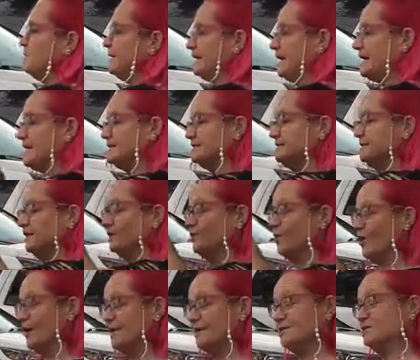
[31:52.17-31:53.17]
Because
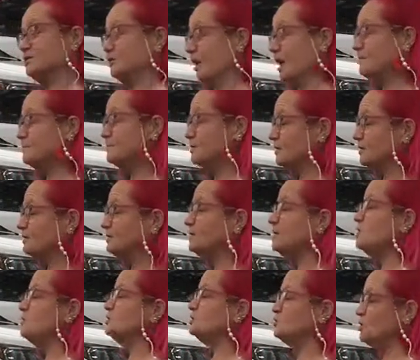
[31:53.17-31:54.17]
according to scripture,
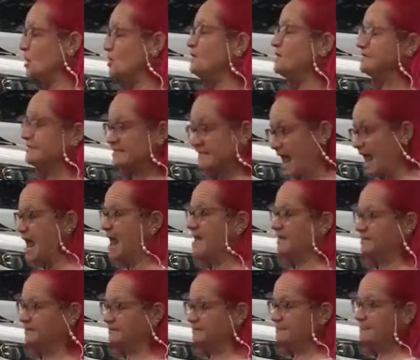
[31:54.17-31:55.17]
dude is
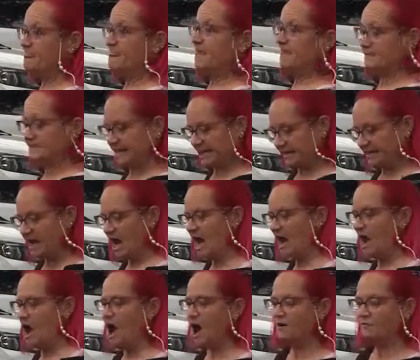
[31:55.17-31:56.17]
dead. He is a
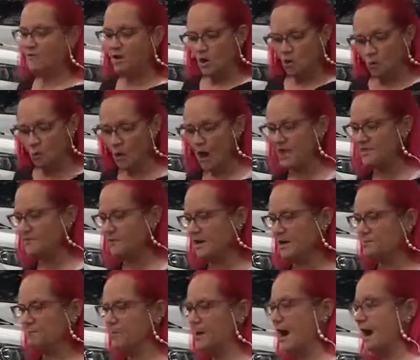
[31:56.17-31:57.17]
cut off,
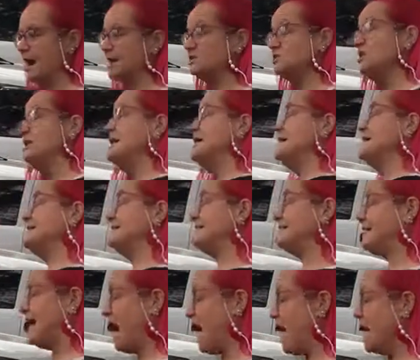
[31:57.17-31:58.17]
withering branch. His
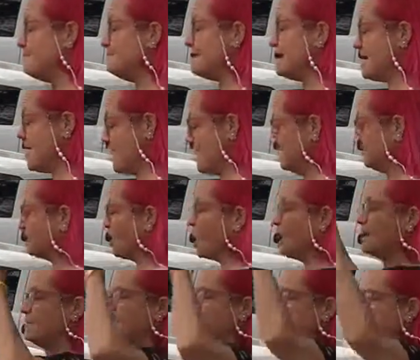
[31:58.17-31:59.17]
time, he's
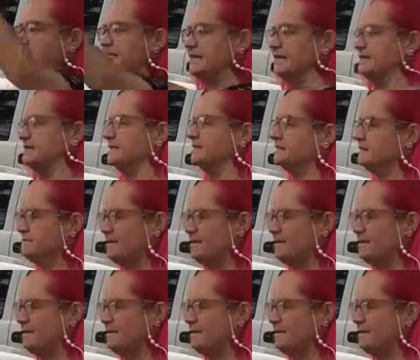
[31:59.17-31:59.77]
already been sentenced.